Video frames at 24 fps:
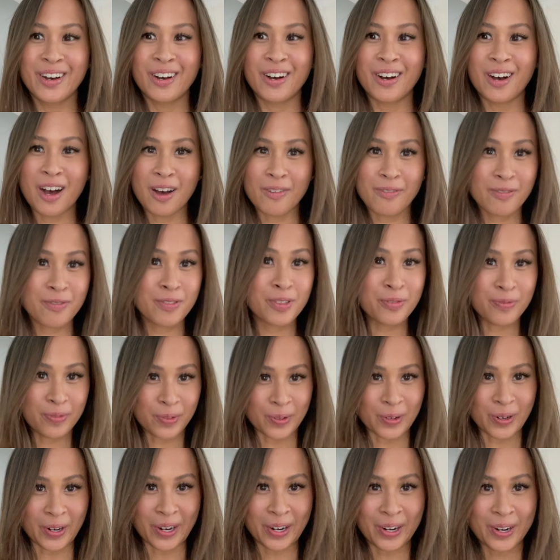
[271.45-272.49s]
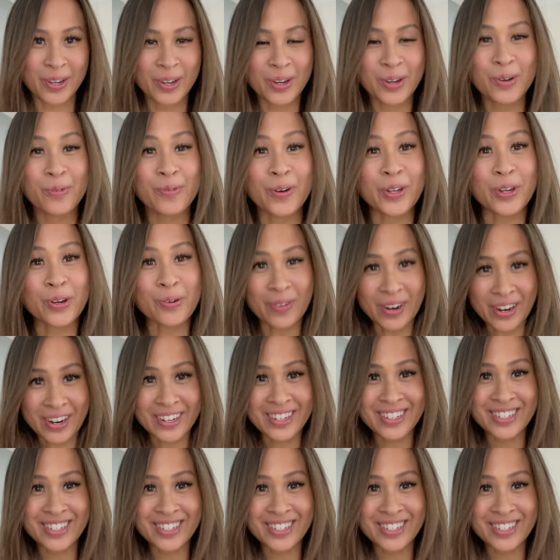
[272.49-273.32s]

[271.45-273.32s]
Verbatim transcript: off of the floor when you're wearing